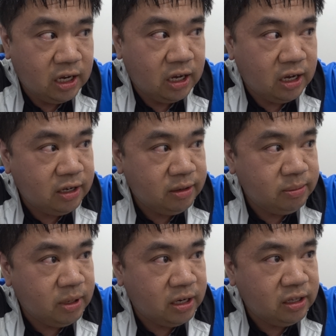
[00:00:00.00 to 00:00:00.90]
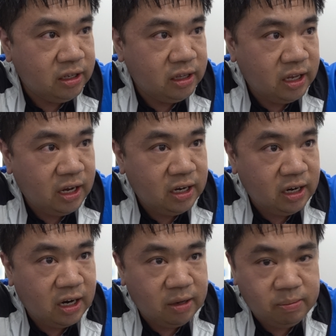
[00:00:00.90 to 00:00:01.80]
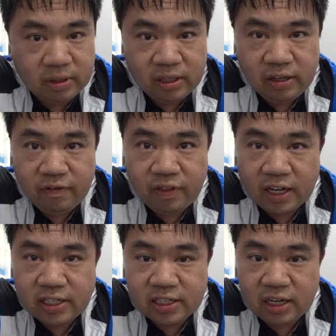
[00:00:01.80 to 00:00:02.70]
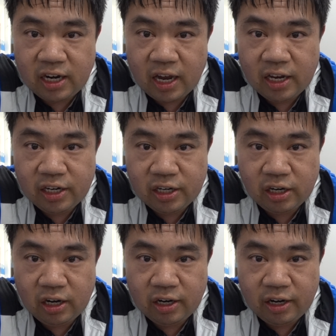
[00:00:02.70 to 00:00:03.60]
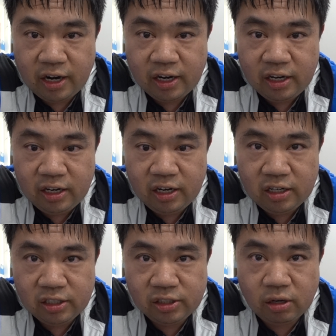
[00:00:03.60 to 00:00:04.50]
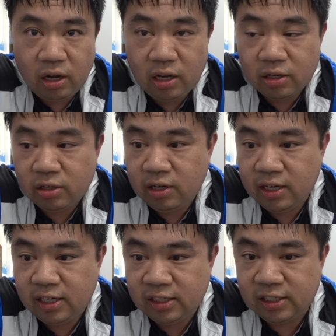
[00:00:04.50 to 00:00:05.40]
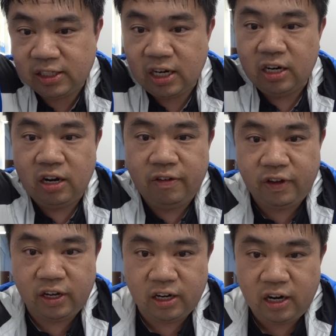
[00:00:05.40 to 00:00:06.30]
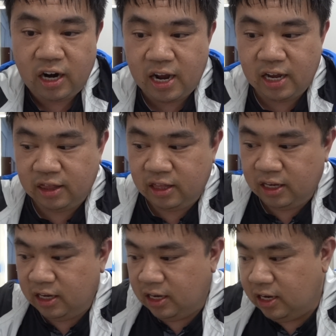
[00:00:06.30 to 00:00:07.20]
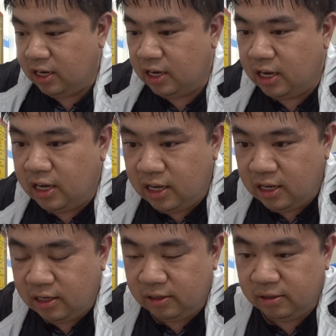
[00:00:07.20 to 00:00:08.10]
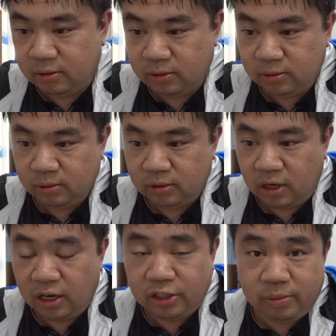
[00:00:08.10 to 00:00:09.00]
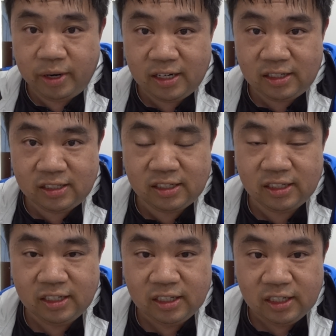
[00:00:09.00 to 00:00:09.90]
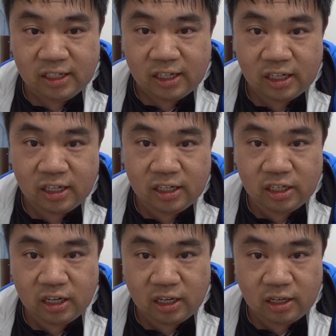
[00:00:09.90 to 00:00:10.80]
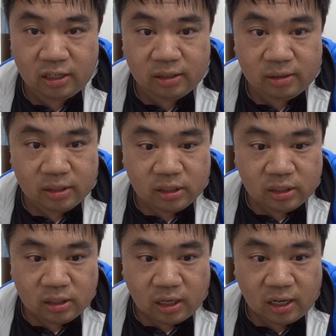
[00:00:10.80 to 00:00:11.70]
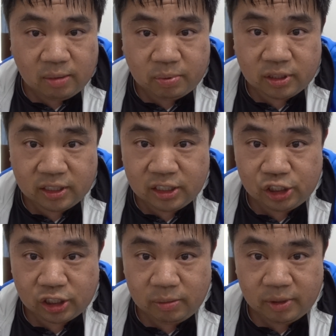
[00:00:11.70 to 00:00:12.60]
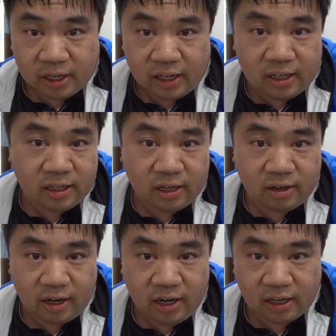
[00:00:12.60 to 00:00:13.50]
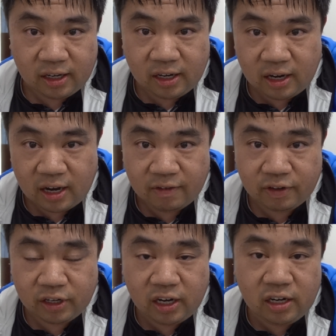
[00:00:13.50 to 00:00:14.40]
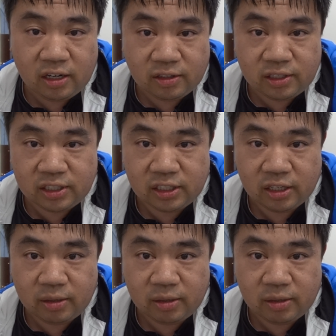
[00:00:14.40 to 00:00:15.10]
Other than that, I believe that's gonna end our night here, so I'll go ahead and sign off here at the laundromat in Berlin, Germany. All right, have a good night, and I'll see you